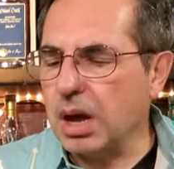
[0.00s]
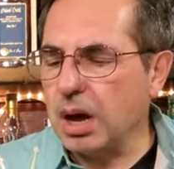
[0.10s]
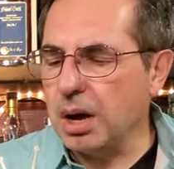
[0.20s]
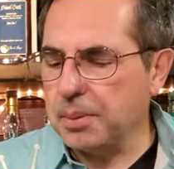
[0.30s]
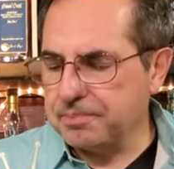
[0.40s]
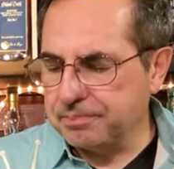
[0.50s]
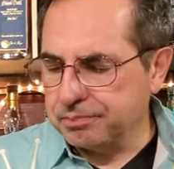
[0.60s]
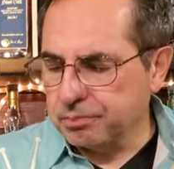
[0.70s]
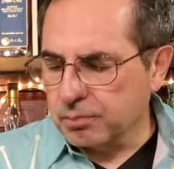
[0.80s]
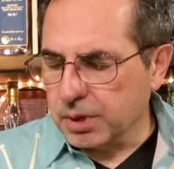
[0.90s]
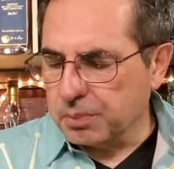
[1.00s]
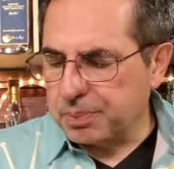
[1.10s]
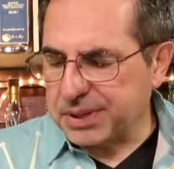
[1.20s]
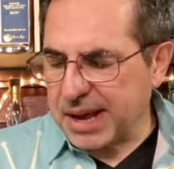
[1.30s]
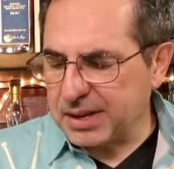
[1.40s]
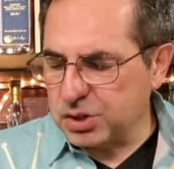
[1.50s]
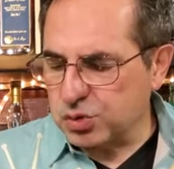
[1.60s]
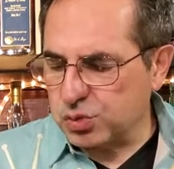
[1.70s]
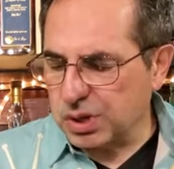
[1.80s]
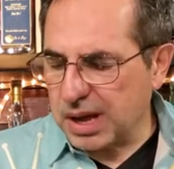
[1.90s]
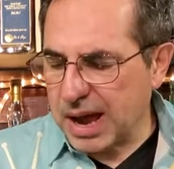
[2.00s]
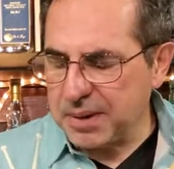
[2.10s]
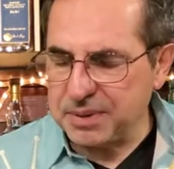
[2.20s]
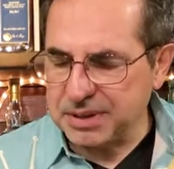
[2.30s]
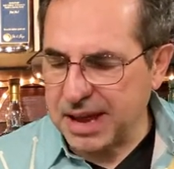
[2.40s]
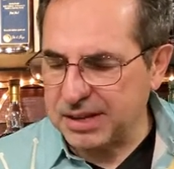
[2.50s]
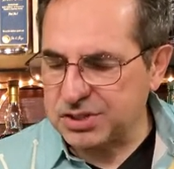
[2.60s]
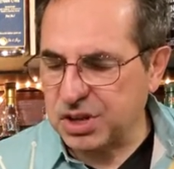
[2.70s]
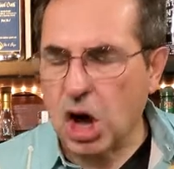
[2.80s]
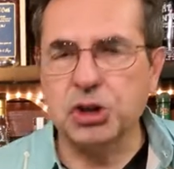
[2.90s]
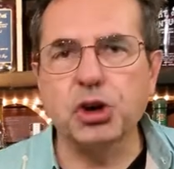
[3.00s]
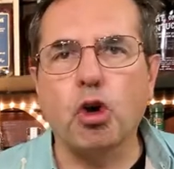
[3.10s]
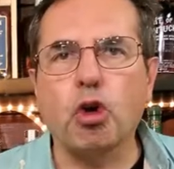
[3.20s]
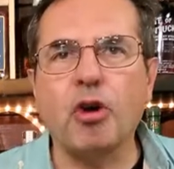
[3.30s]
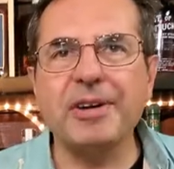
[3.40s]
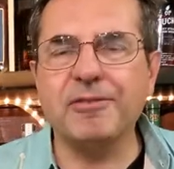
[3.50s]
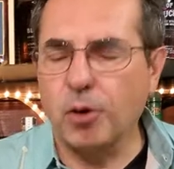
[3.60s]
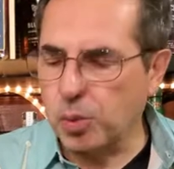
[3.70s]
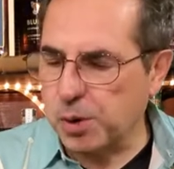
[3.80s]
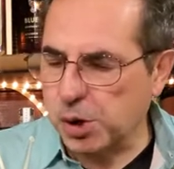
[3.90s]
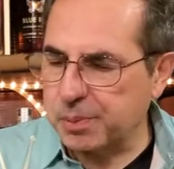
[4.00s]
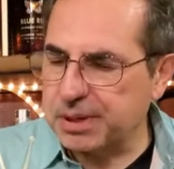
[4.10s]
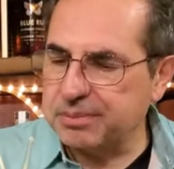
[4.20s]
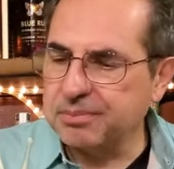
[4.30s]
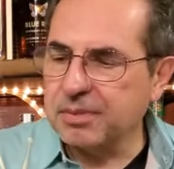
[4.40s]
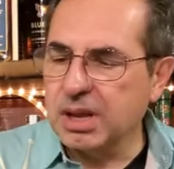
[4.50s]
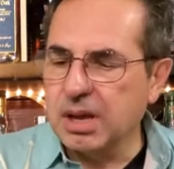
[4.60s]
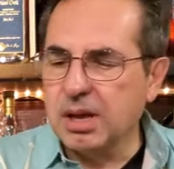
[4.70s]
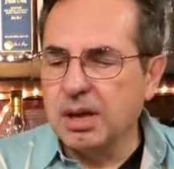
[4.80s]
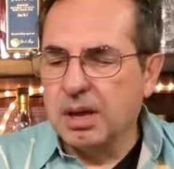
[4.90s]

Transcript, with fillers: Um, but that is, I mean, that's a delightful bourbon.